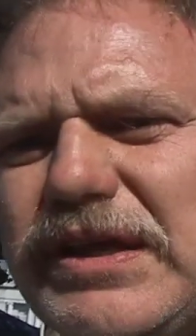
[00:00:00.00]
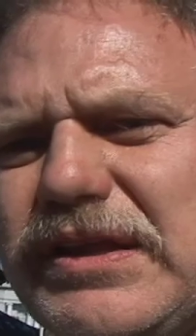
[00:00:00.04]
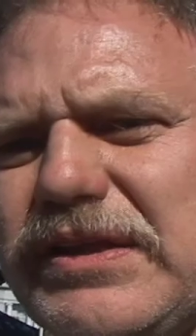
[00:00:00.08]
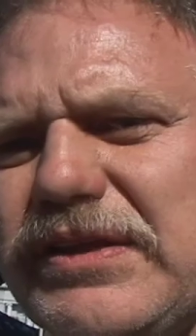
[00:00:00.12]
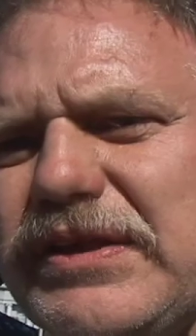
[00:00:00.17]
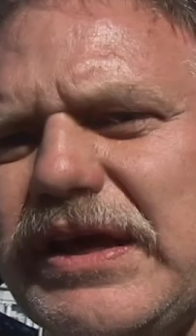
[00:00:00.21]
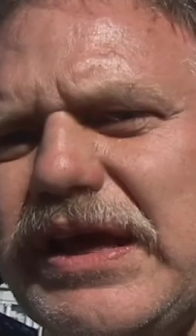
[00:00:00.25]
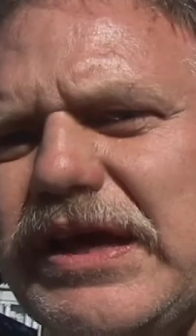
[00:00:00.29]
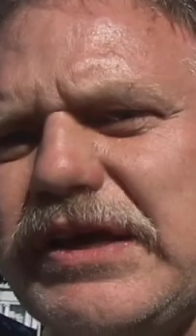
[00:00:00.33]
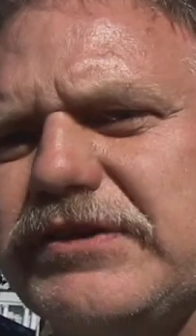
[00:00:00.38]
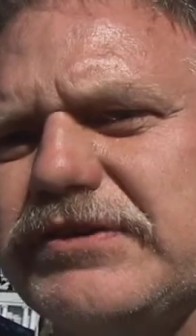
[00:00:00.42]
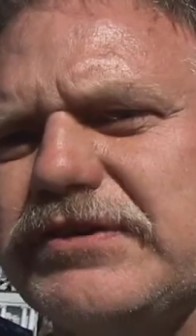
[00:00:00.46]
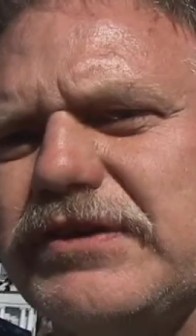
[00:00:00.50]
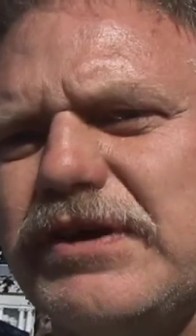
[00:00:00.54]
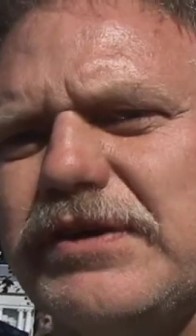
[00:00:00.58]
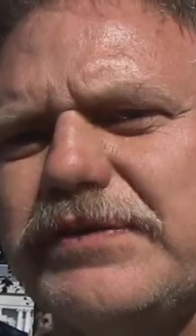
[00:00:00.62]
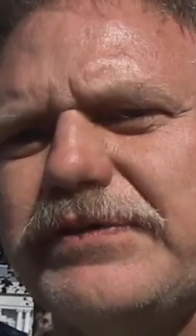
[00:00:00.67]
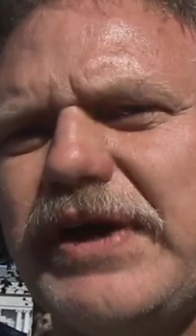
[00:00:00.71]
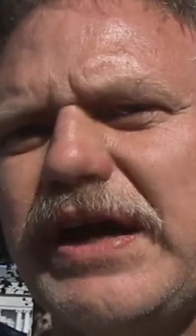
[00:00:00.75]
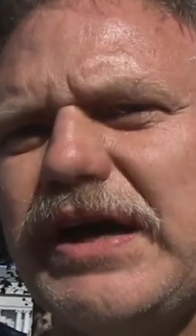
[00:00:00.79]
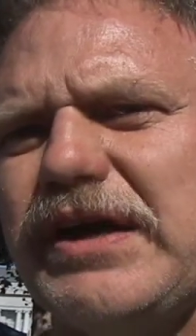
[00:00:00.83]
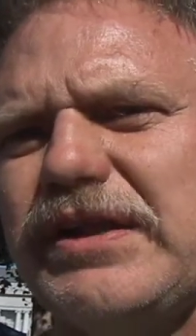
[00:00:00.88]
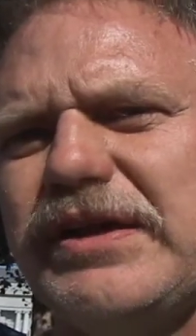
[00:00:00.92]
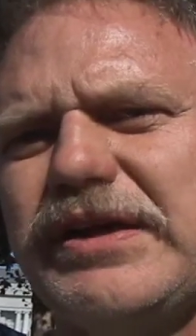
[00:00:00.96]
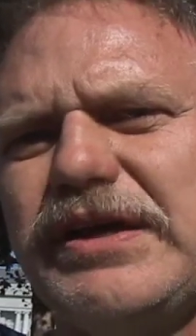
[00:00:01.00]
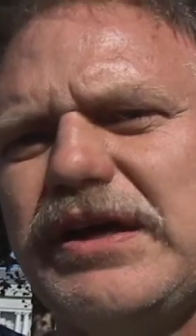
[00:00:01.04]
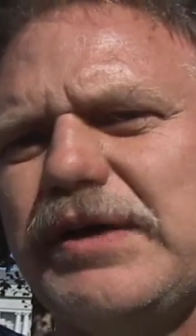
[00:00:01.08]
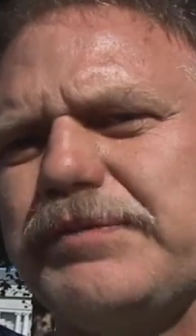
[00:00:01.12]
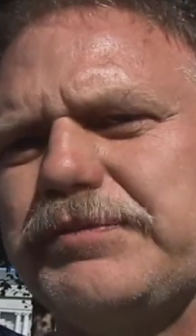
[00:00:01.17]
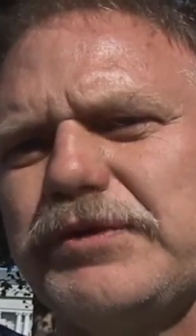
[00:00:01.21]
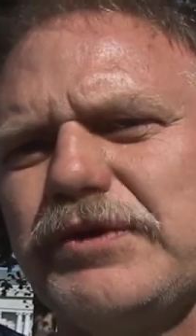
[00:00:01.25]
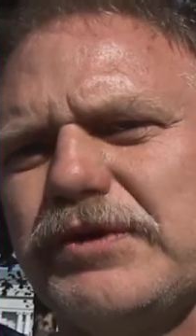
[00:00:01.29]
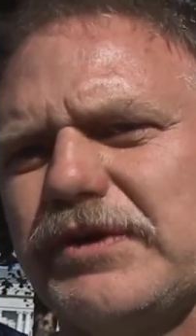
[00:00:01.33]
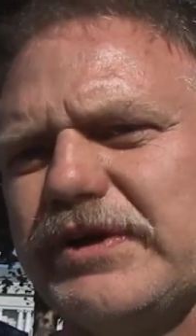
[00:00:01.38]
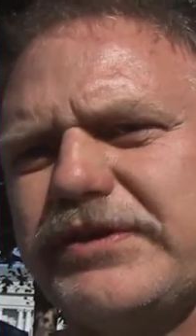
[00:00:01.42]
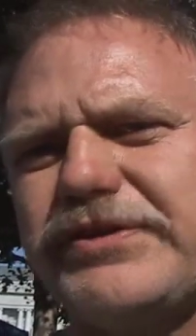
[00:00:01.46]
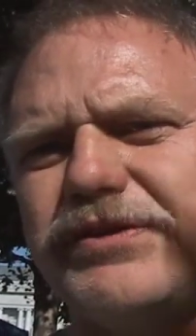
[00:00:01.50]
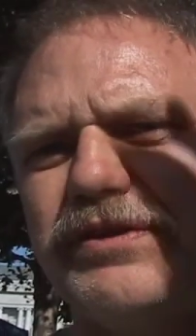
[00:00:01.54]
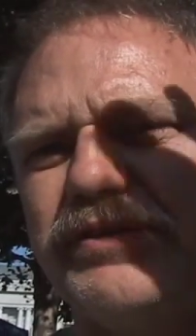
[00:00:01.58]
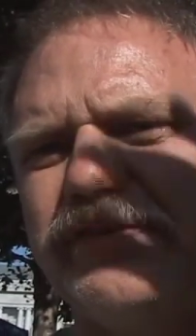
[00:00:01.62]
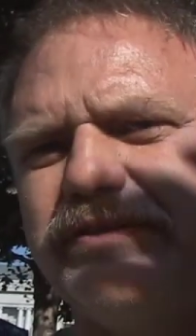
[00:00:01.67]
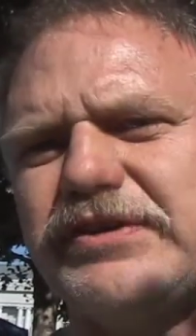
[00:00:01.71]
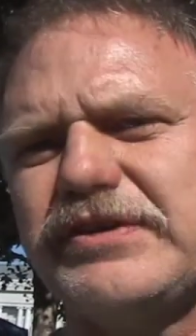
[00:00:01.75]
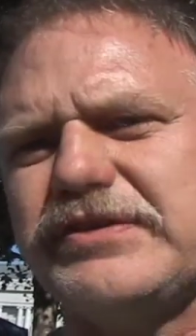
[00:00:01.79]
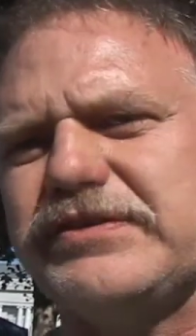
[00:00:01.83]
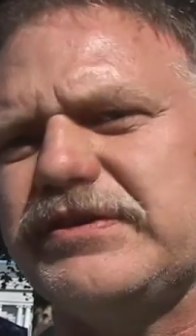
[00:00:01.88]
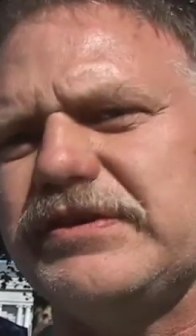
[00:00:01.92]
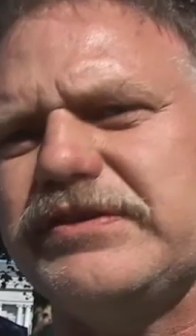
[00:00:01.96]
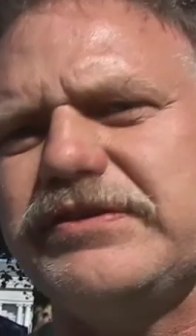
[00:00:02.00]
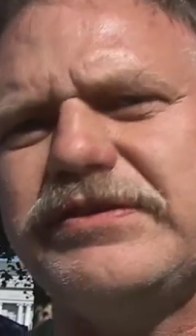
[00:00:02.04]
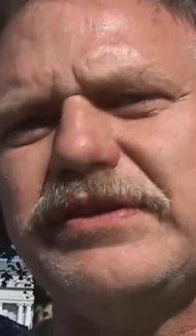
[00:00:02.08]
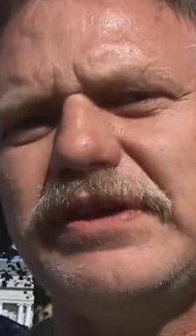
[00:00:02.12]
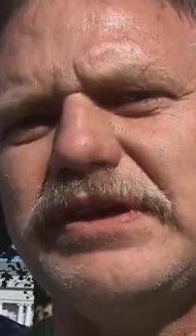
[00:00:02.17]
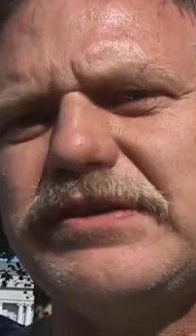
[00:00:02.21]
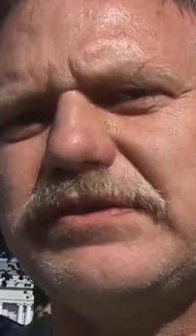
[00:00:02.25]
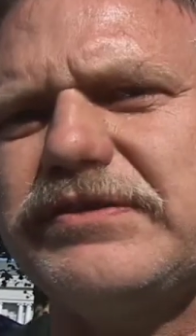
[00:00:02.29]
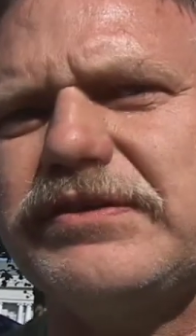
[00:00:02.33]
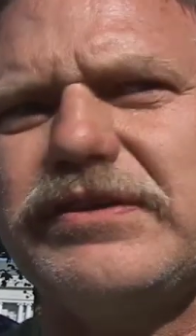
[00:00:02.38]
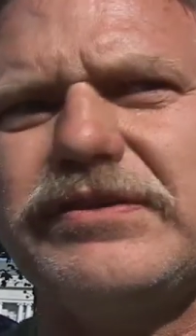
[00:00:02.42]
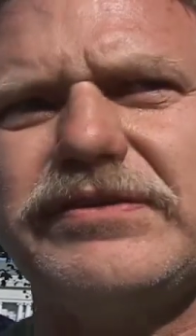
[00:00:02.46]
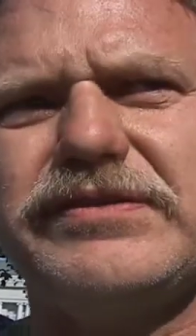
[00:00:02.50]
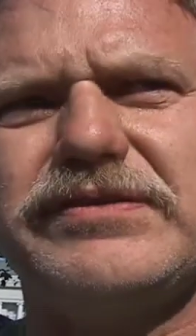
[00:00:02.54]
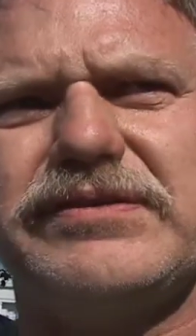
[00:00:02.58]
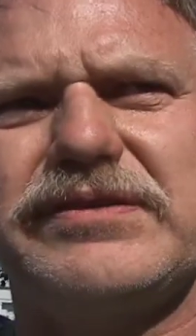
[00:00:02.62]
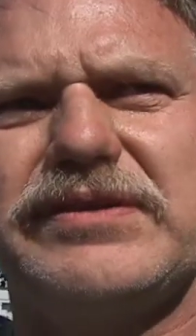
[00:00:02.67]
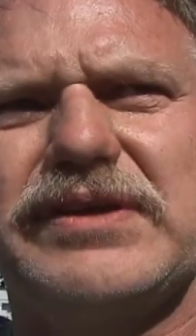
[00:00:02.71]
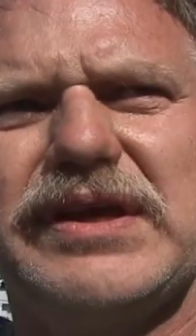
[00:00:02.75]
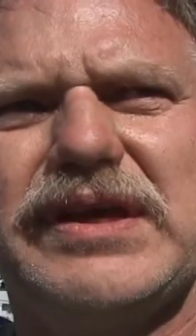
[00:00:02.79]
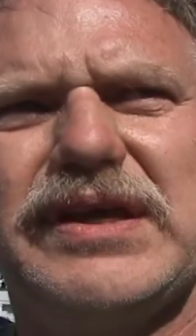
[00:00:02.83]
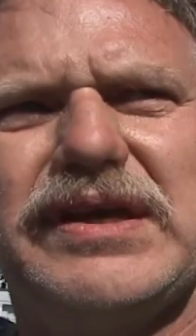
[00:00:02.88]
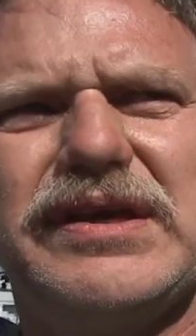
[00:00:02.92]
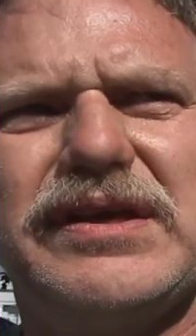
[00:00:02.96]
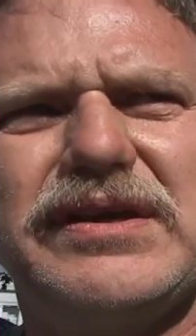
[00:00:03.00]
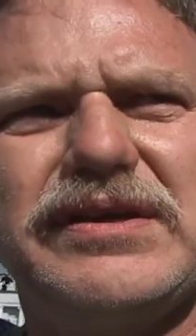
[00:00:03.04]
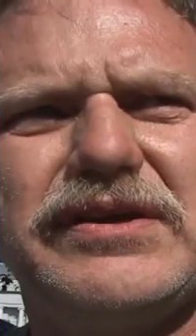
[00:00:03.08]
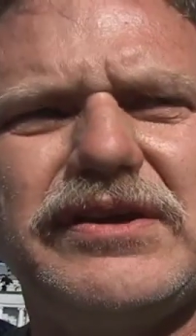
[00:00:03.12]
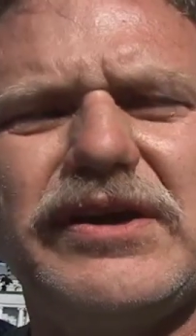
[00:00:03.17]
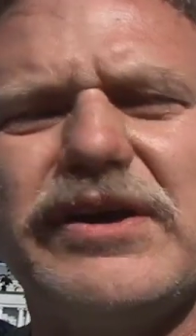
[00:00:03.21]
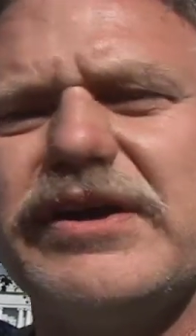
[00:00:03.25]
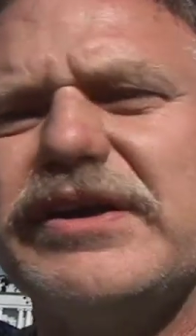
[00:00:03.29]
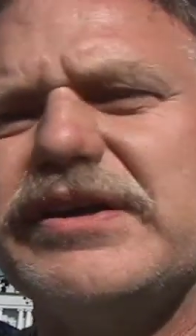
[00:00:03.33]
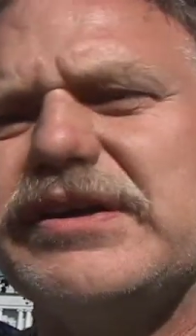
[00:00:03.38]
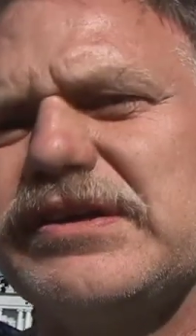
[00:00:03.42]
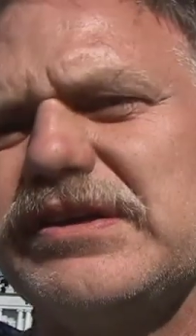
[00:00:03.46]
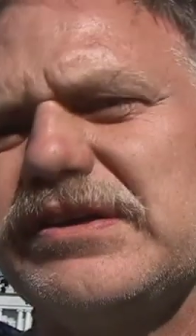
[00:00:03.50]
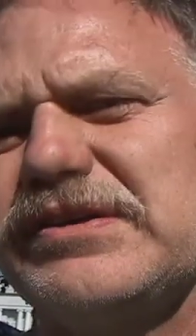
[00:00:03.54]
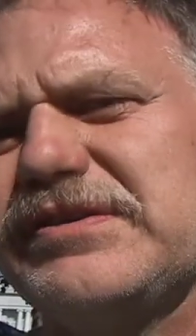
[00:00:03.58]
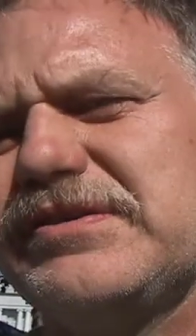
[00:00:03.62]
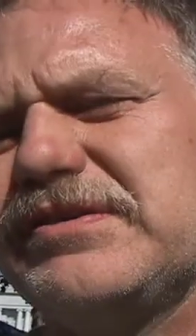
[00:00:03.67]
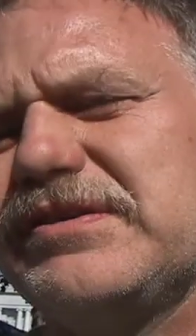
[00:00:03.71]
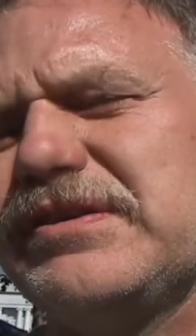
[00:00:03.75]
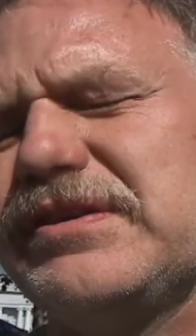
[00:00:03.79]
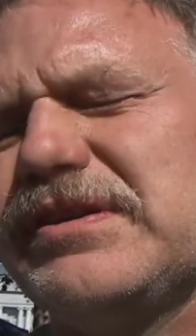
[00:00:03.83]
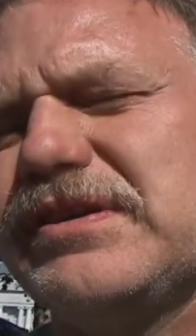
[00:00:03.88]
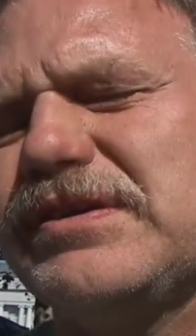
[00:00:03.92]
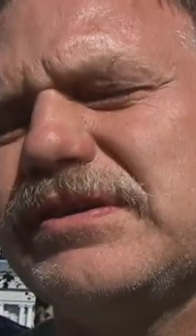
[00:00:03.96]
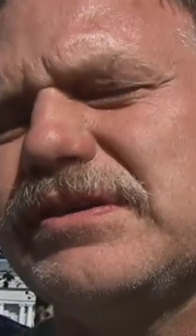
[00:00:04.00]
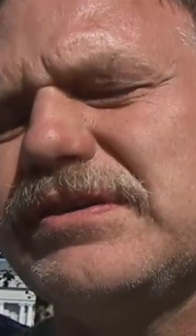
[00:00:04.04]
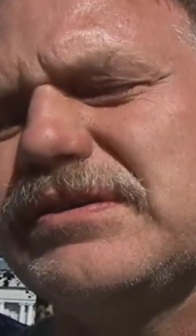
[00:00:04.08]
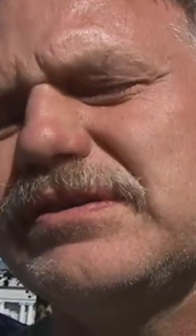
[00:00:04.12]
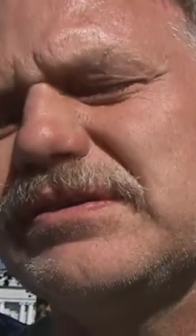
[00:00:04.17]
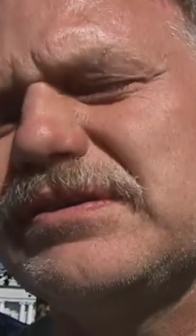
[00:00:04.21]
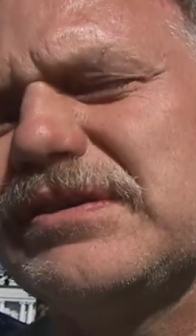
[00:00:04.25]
The Ashall Valley up north in '66, just carnage, you know.